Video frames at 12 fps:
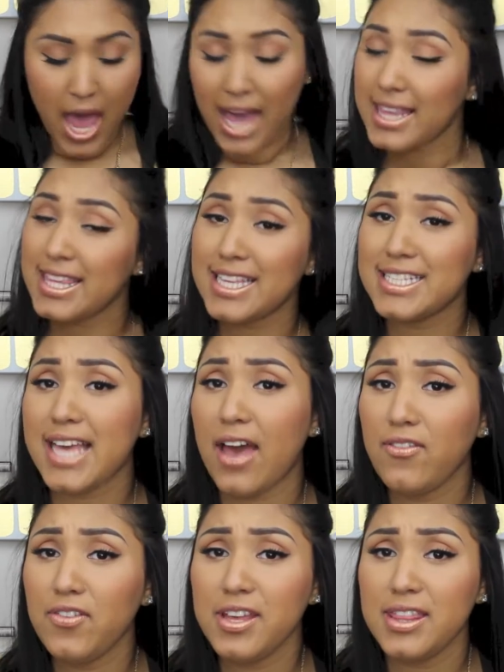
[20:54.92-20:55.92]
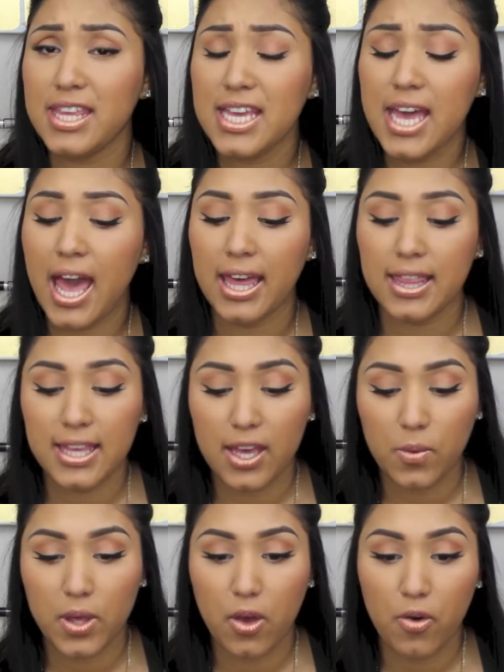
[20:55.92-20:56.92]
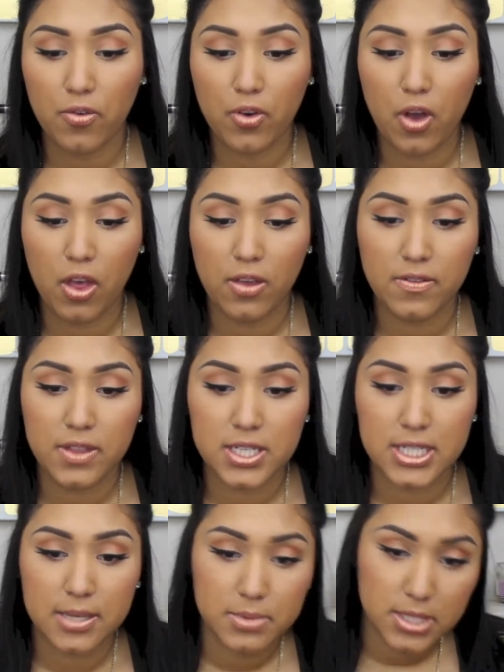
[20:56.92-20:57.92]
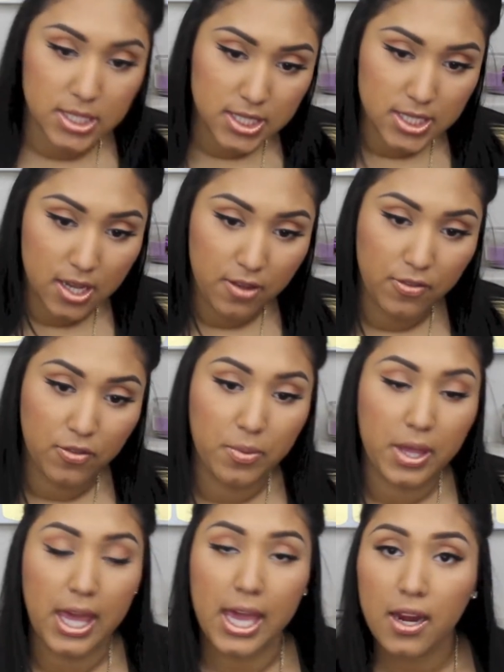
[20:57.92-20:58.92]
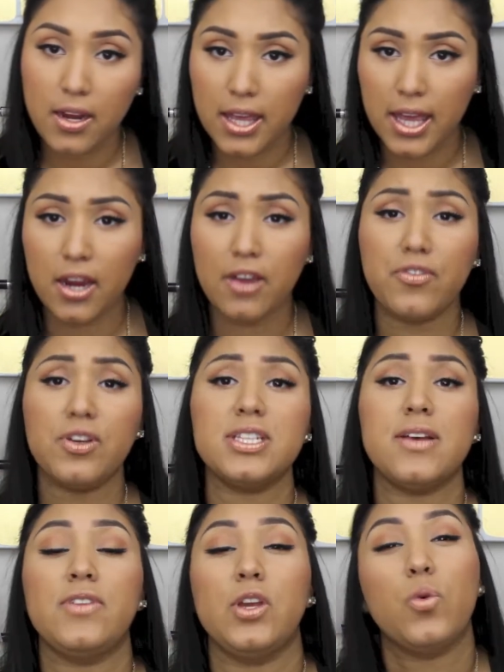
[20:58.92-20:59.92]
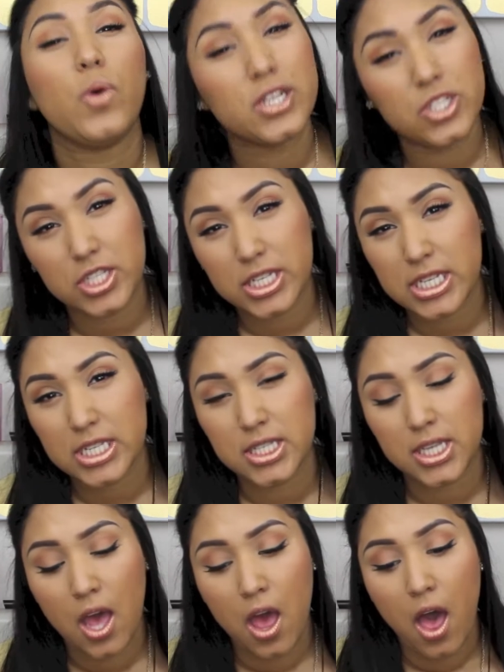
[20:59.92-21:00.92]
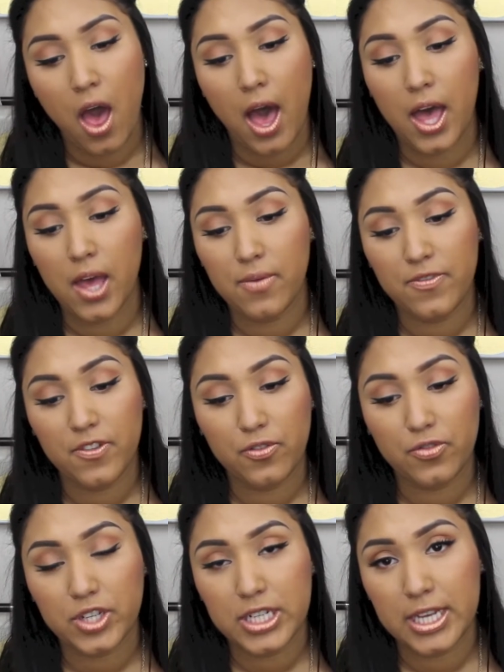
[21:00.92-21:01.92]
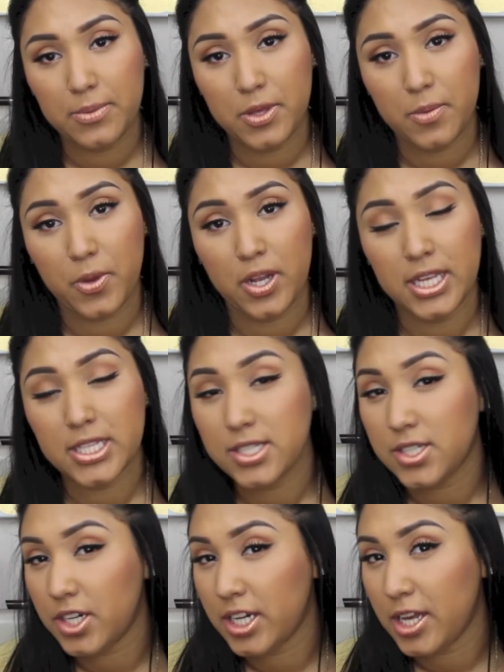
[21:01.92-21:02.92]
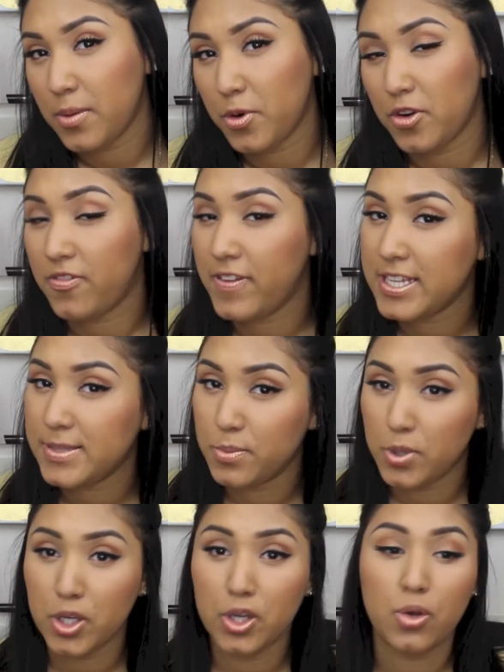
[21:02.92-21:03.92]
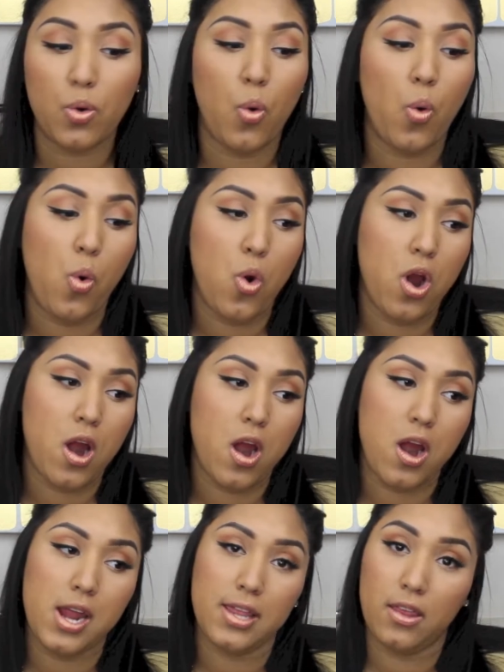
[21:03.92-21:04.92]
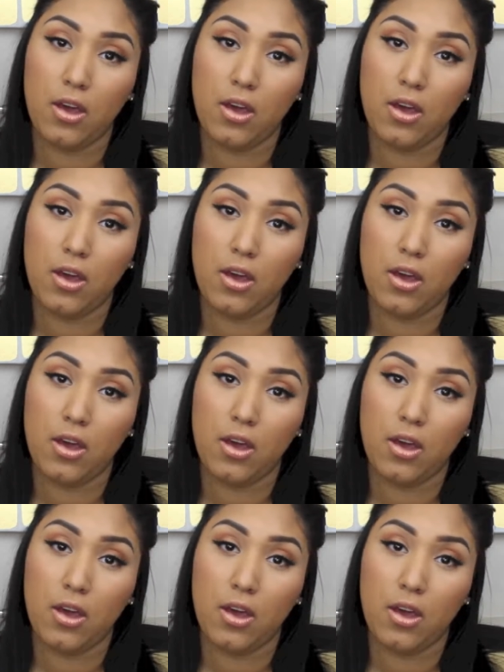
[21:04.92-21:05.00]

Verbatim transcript: I think that's everything. I think I went over all of the tips and stuff for my hair care. If you guys have any questions um, feel free to hit me up on Instagram or Facebook or in the